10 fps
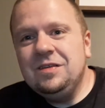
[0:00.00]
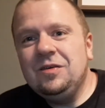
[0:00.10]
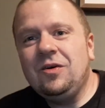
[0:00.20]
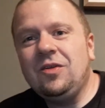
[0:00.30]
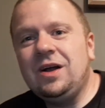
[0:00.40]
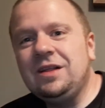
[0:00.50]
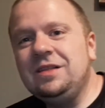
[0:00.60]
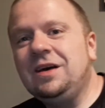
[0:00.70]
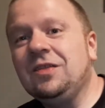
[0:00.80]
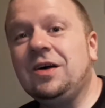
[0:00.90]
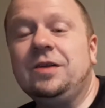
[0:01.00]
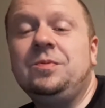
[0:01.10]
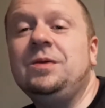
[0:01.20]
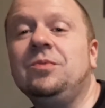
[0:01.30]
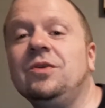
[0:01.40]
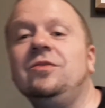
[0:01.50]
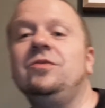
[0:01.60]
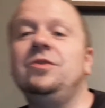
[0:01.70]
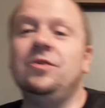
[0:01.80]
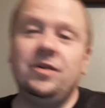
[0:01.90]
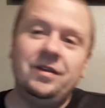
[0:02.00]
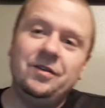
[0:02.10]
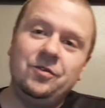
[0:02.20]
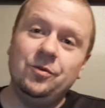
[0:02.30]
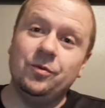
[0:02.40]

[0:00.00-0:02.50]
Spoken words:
a lot of people if you